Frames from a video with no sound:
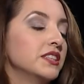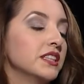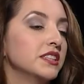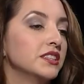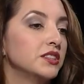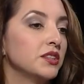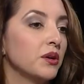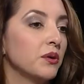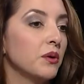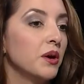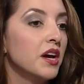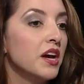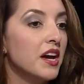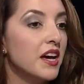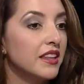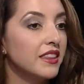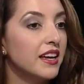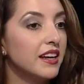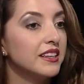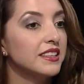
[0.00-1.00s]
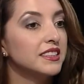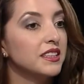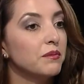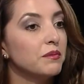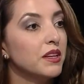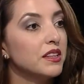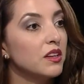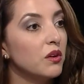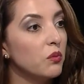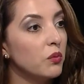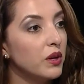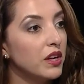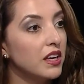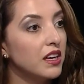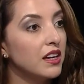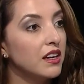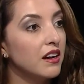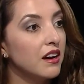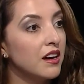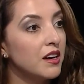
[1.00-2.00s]
And so that is something
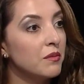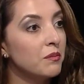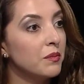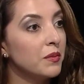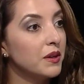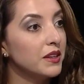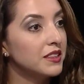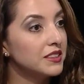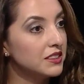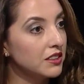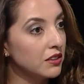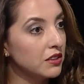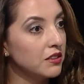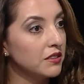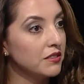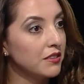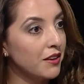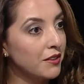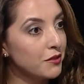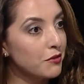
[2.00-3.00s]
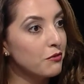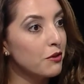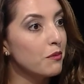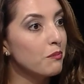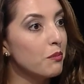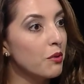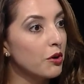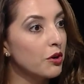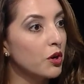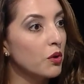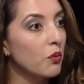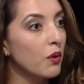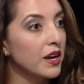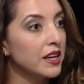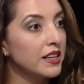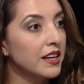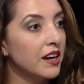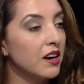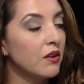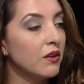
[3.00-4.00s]
that it's on the front burner
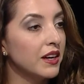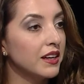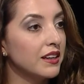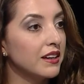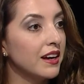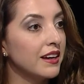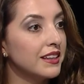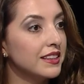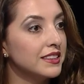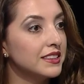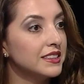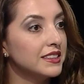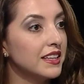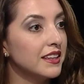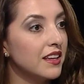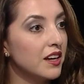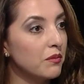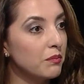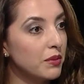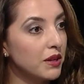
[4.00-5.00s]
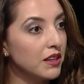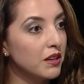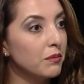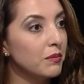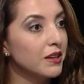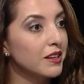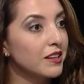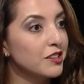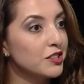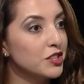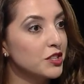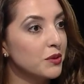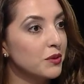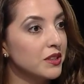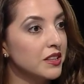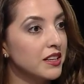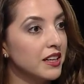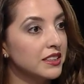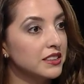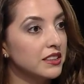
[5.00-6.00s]
right now. I can see that being a big issue in
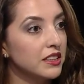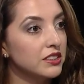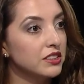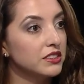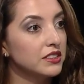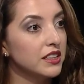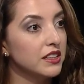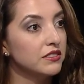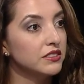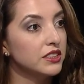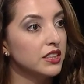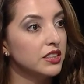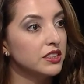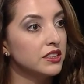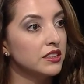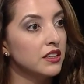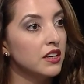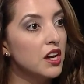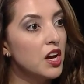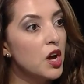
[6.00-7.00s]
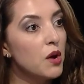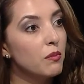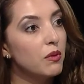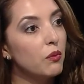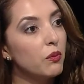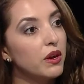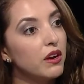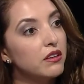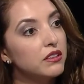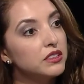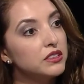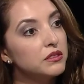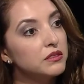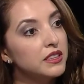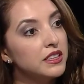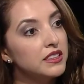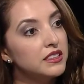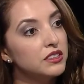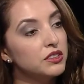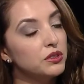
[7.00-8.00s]
the next legislative session. But we also
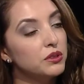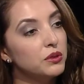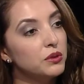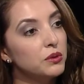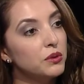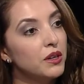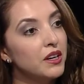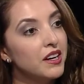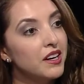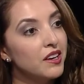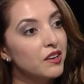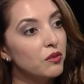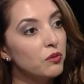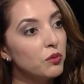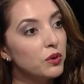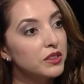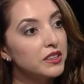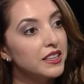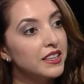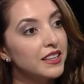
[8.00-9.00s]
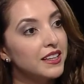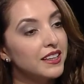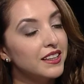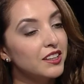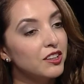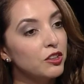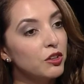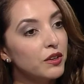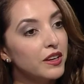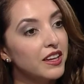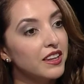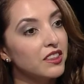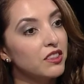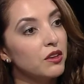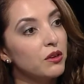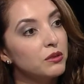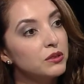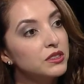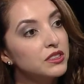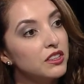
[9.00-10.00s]
need to really look at
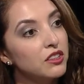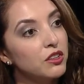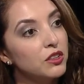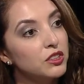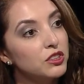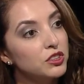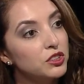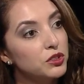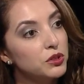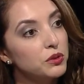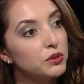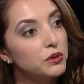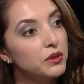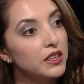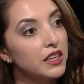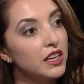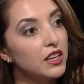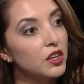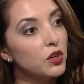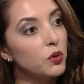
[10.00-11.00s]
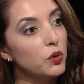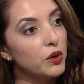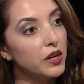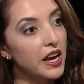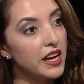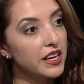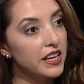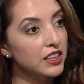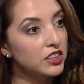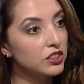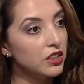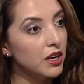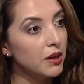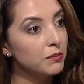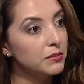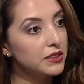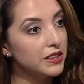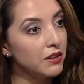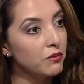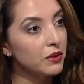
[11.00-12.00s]
those that are truly creating
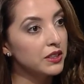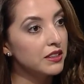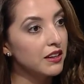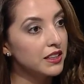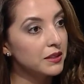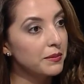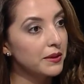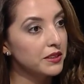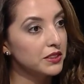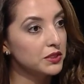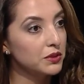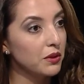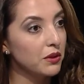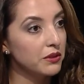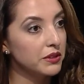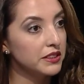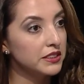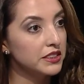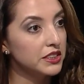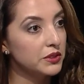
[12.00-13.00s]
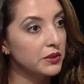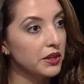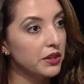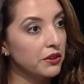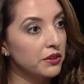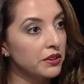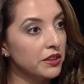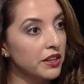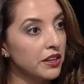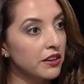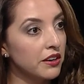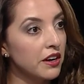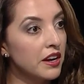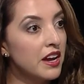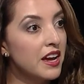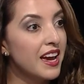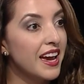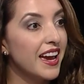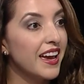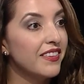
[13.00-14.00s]
jobs. And we talked about the solar industry earlier,
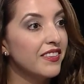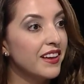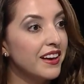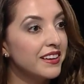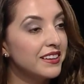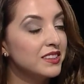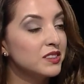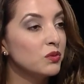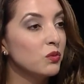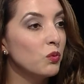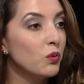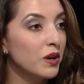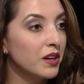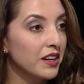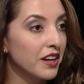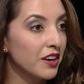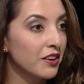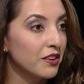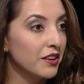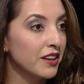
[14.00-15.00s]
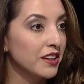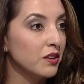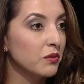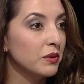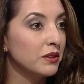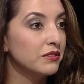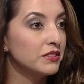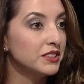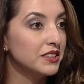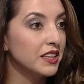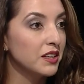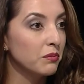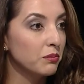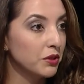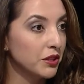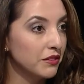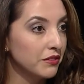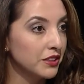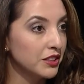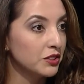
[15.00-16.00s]
and that is one area that we've seen
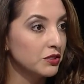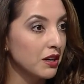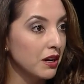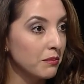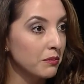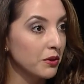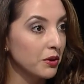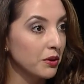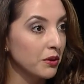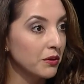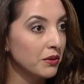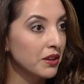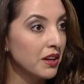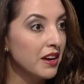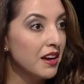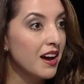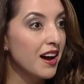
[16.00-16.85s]
proven job growth.